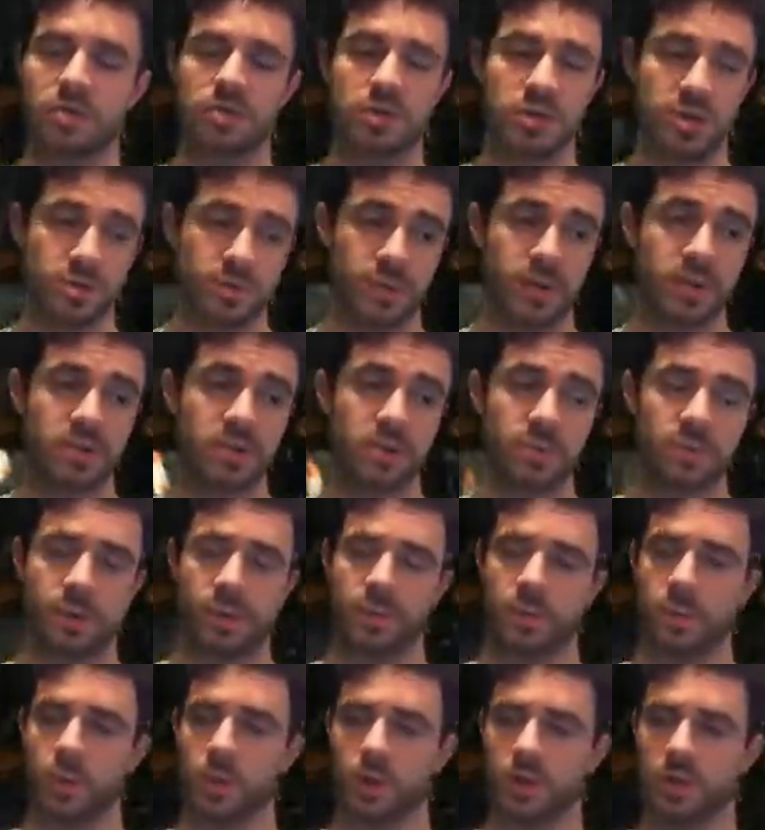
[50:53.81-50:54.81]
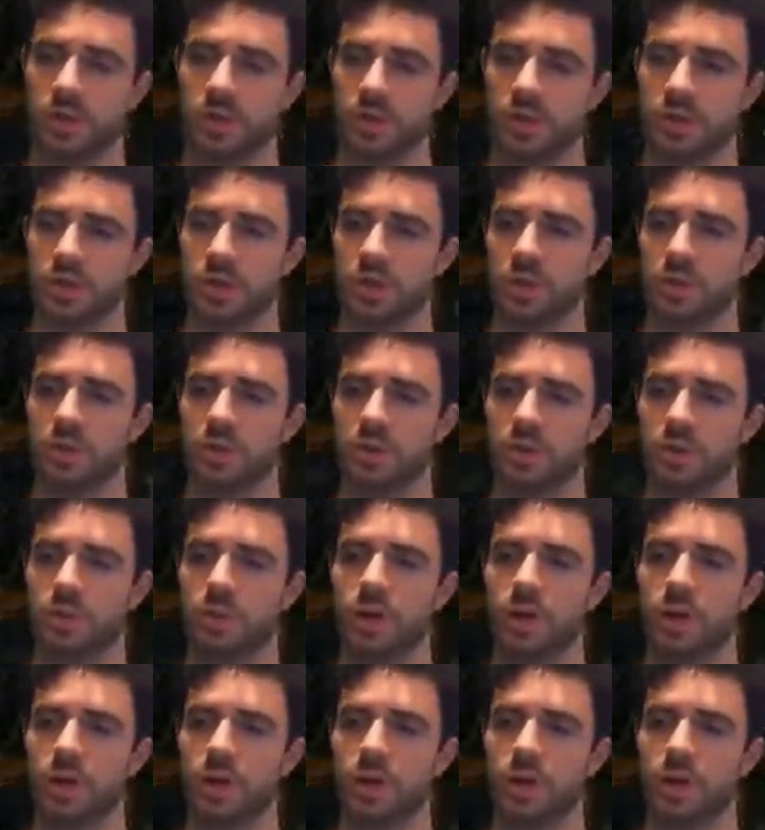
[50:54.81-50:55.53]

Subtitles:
and especially the people watching on YouTube,